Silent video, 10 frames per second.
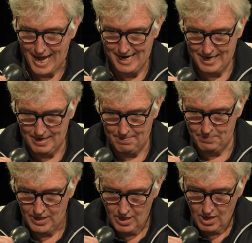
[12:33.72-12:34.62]
Hey,
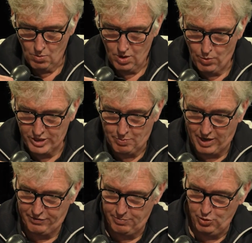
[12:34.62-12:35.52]
which
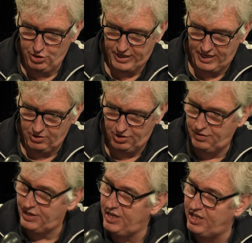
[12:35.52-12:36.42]
part of the music
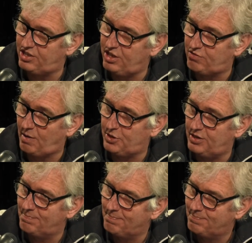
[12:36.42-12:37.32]
industry needs disruption?